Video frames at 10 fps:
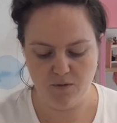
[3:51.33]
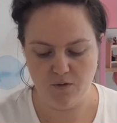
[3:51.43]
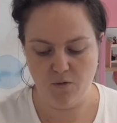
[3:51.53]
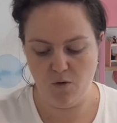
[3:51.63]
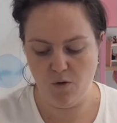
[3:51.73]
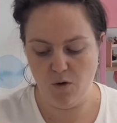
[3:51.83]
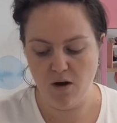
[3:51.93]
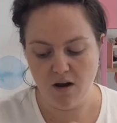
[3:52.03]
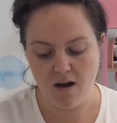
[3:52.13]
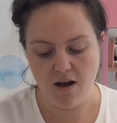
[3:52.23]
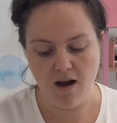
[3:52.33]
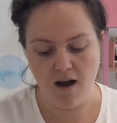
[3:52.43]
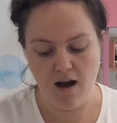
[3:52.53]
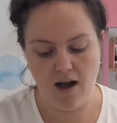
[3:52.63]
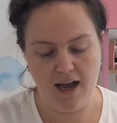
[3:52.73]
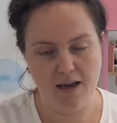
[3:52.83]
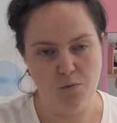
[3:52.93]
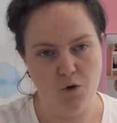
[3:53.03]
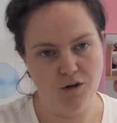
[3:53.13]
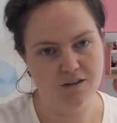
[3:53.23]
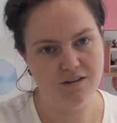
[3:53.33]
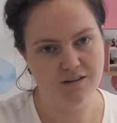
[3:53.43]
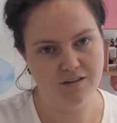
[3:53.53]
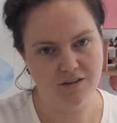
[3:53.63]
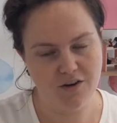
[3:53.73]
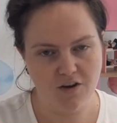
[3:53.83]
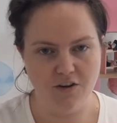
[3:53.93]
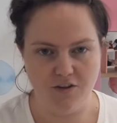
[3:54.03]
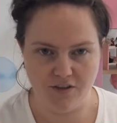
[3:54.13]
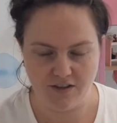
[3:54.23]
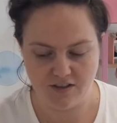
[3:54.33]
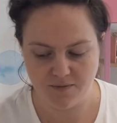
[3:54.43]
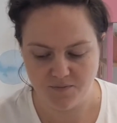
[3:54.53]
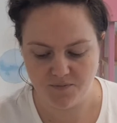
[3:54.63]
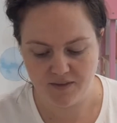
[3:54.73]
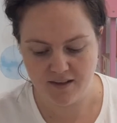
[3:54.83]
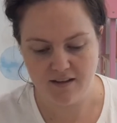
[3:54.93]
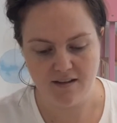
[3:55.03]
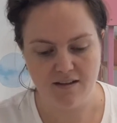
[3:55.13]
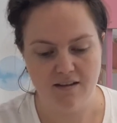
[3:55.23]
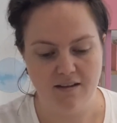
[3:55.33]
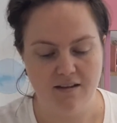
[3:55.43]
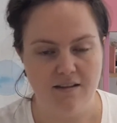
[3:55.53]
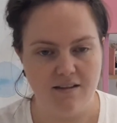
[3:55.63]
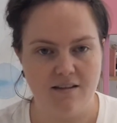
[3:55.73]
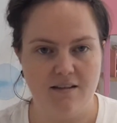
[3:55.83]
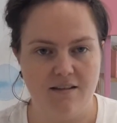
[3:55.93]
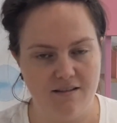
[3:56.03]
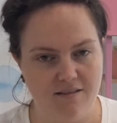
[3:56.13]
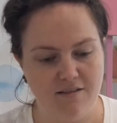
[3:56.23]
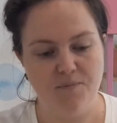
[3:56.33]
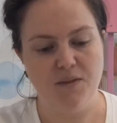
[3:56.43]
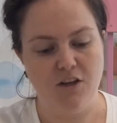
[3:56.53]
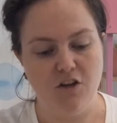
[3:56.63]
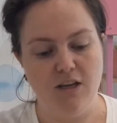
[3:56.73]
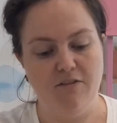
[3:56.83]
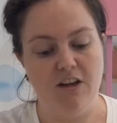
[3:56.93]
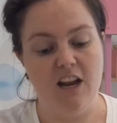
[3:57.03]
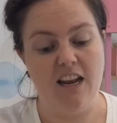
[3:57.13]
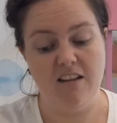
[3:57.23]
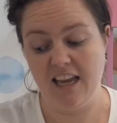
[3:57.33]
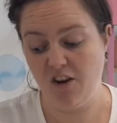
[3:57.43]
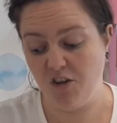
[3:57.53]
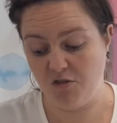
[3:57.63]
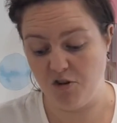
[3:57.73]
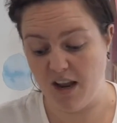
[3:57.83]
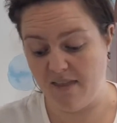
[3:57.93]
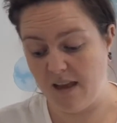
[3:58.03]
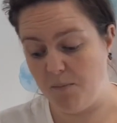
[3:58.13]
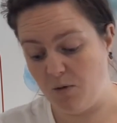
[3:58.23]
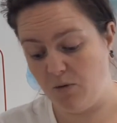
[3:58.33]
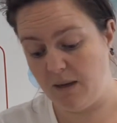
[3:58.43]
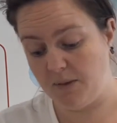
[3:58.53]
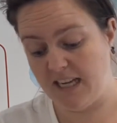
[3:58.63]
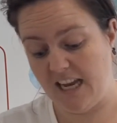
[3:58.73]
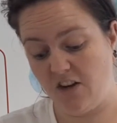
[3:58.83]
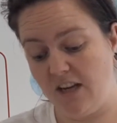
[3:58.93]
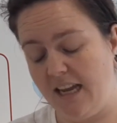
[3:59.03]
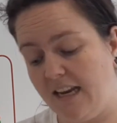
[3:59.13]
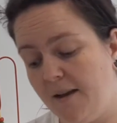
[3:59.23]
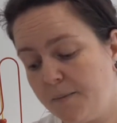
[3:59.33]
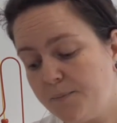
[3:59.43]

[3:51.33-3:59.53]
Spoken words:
Or I want nose. And you give it, and they go through and they build their potato head.